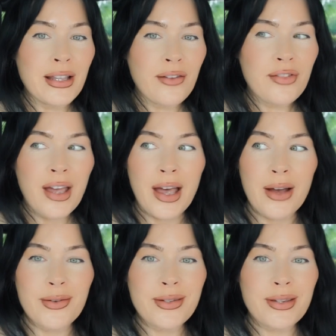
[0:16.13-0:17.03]
left the
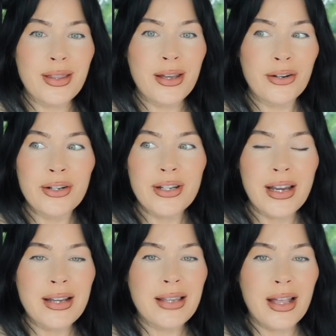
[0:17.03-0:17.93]
house. There are
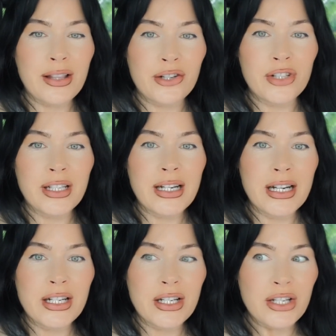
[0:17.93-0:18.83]
days I
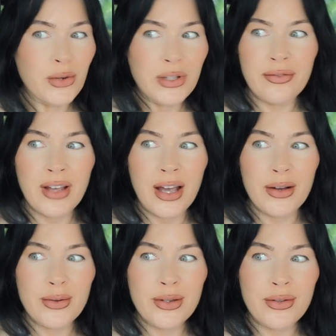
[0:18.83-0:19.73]
literally don't leave the
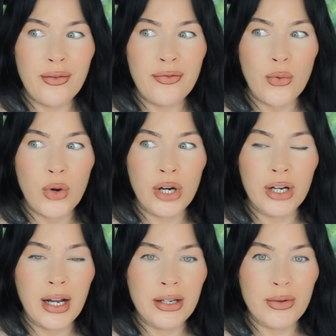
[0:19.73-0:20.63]
house for
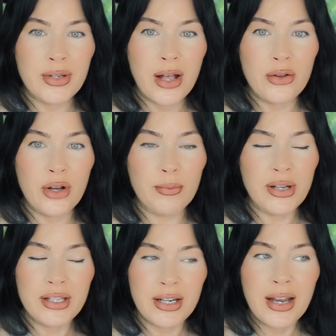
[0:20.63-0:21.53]
God knows how long,
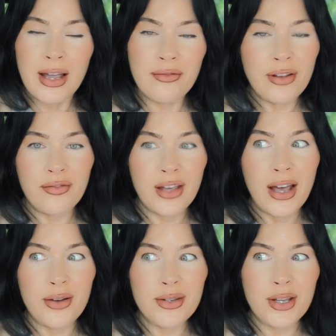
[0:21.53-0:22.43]
but today I've left the
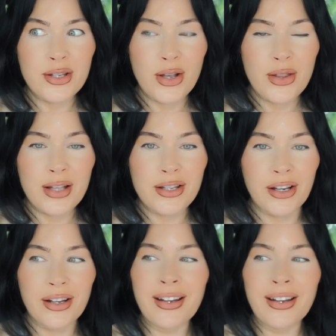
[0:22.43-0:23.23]
house, so that's good.